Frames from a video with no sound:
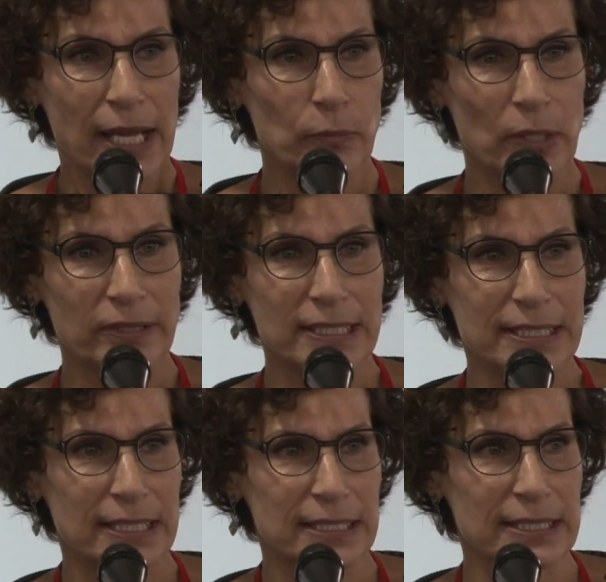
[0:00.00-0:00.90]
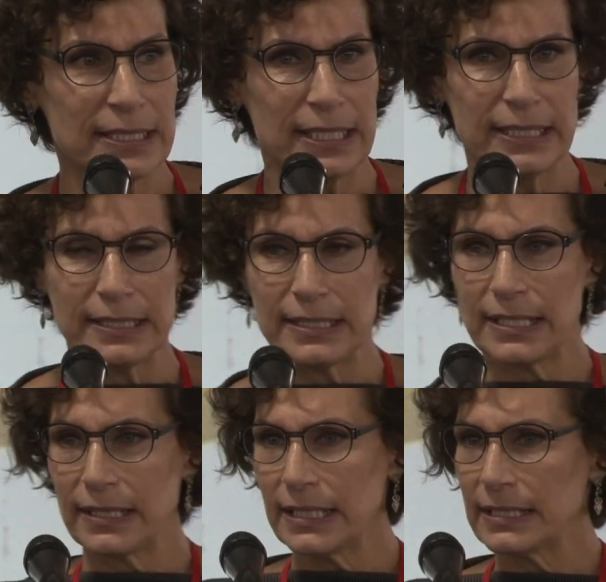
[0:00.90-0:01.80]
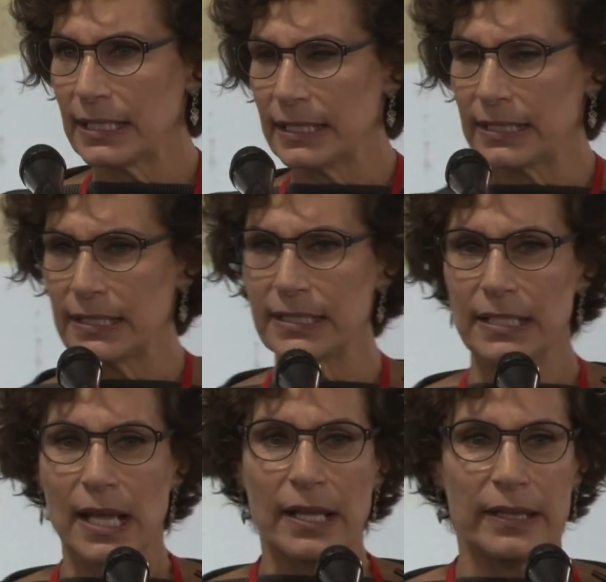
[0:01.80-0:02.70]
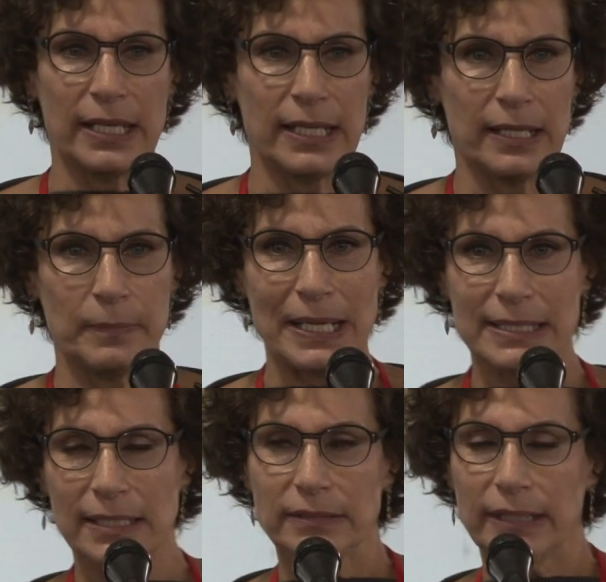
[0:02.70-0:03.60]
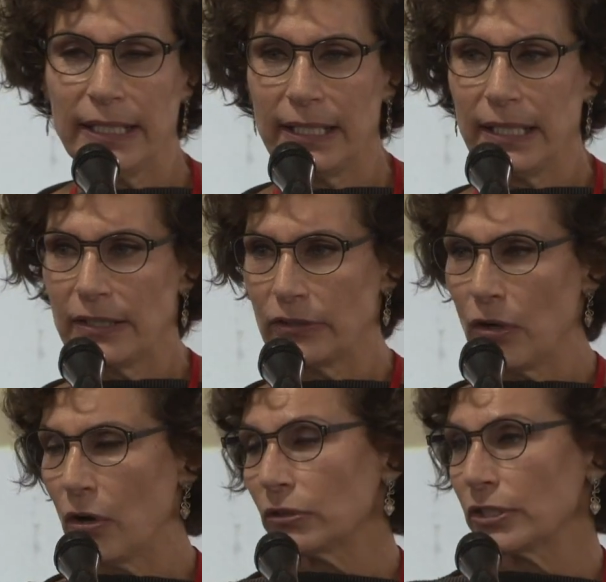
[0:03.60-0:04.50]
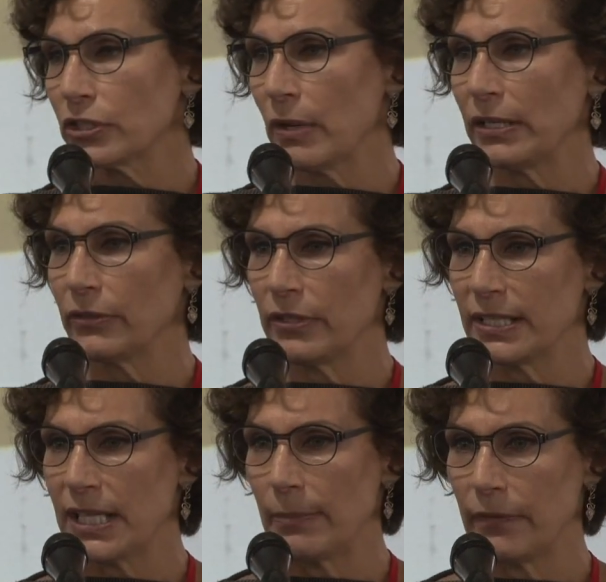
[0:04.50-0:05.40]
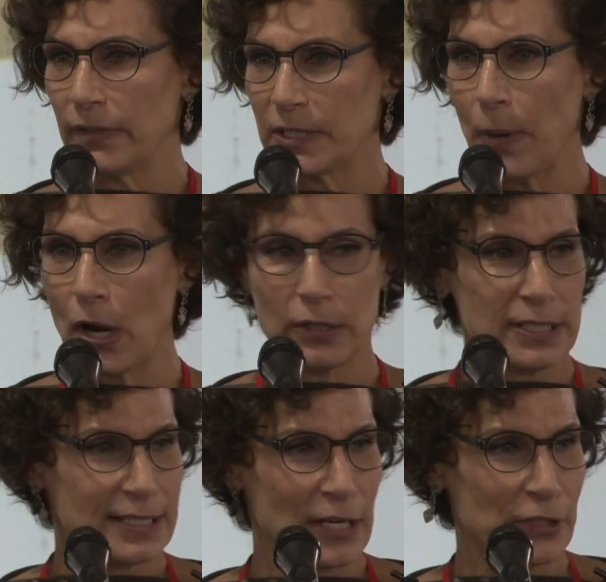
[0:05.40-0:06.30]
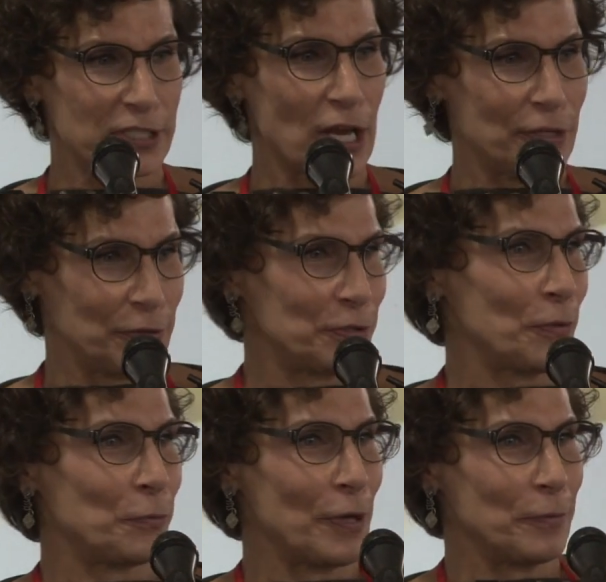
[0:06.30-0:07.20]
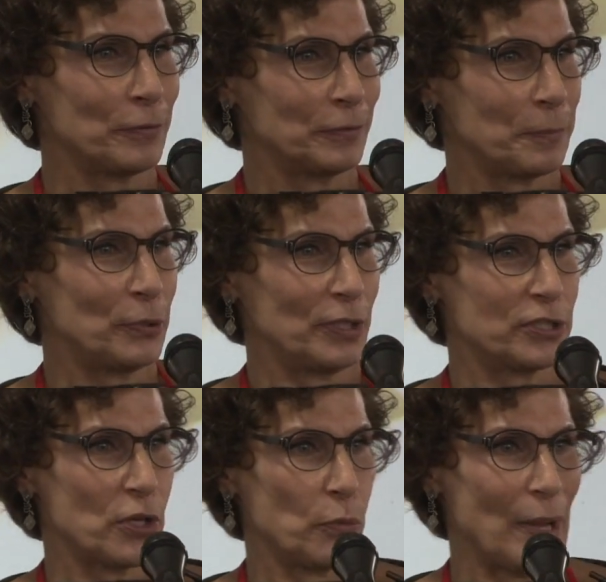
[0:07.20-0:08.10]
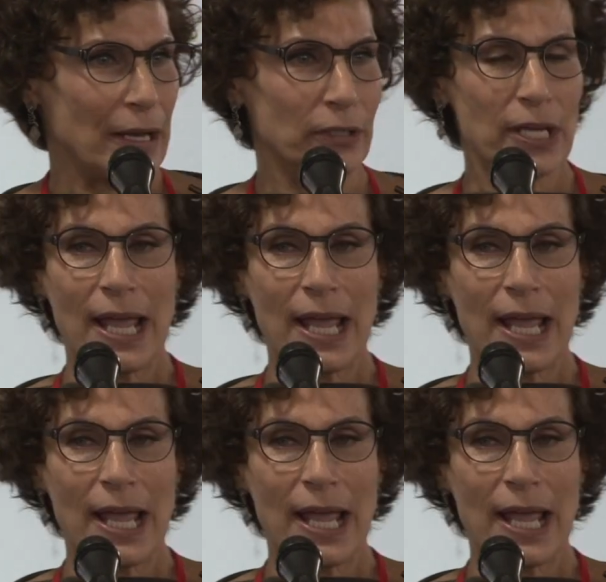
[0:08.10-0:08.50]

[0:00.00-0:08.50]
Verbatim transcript: And what this is, is this is the, basically, that the whole is greater than the sum of its parts, as Aristotle so well put it so well.